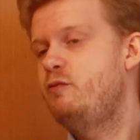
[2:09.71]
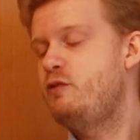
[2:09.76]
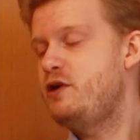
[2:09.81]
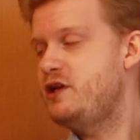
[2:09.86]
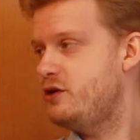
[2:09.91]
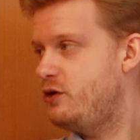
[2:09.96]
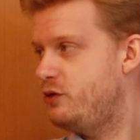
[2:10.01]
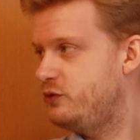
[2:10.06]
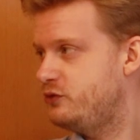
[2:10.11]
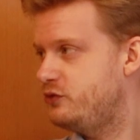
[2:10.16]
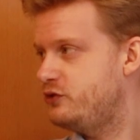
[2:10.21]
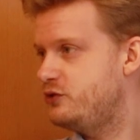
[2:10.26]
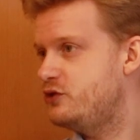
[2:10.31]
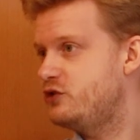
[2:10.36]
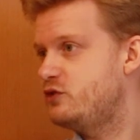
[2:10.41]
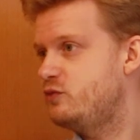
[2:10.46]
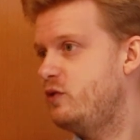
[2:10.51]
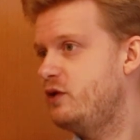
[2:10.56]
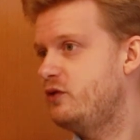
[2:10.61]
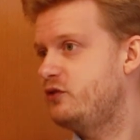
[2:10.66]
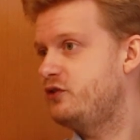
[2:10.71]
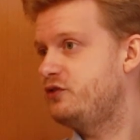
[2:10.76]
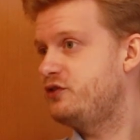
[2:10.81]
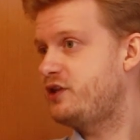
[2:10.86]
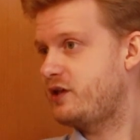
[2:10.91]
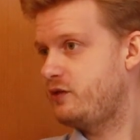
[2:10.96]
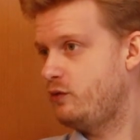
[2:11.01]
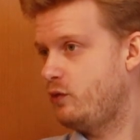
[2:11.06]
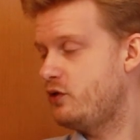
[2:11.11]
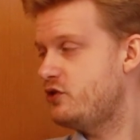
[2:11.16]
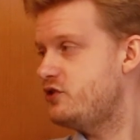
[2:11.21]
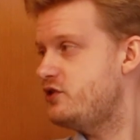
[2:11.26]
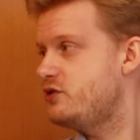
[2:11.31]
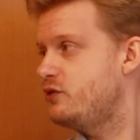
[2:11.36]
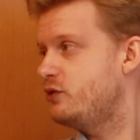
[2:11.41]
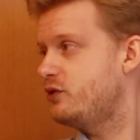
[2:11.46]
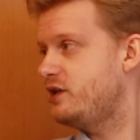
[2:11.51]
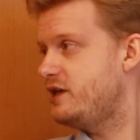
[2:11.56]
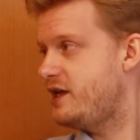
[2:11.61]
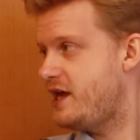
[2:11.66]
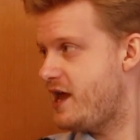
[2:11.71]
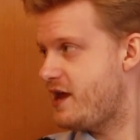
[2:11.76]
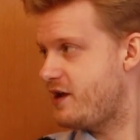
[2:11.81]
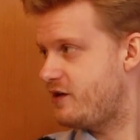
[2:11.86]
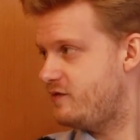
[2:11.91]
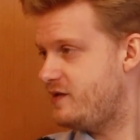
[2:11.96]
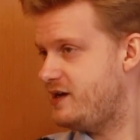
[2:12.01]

we don't just want technology you got laying